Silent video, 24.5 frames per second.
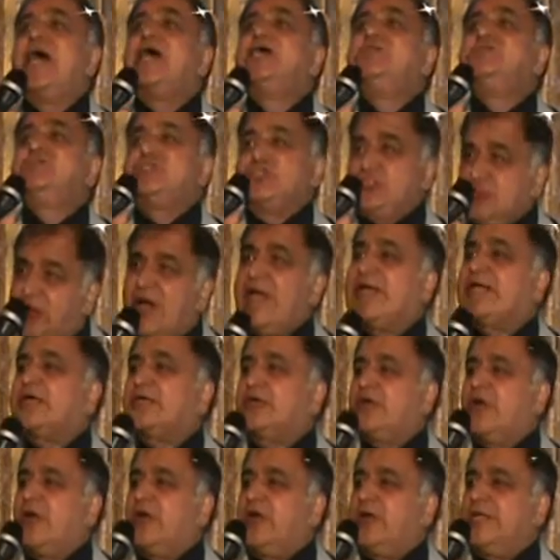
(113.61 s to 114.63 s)
As you
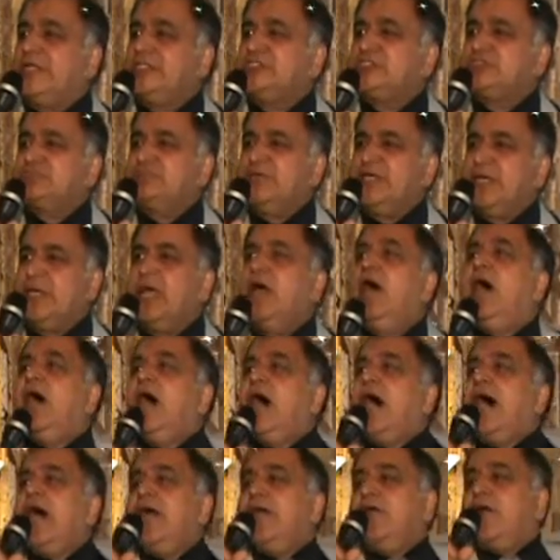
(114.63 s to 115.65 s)
acknowledge
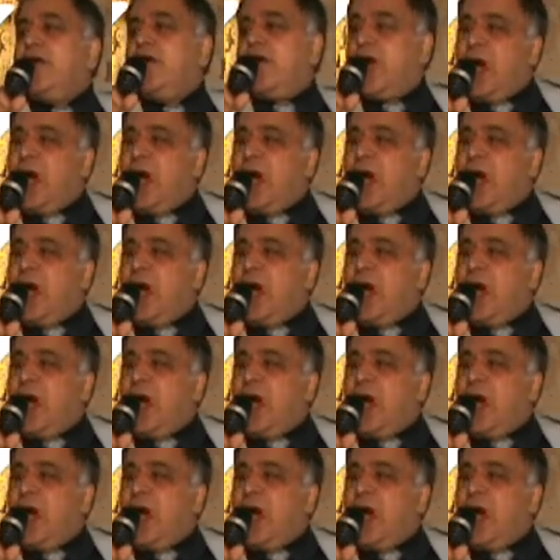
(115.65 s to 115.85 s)
me, I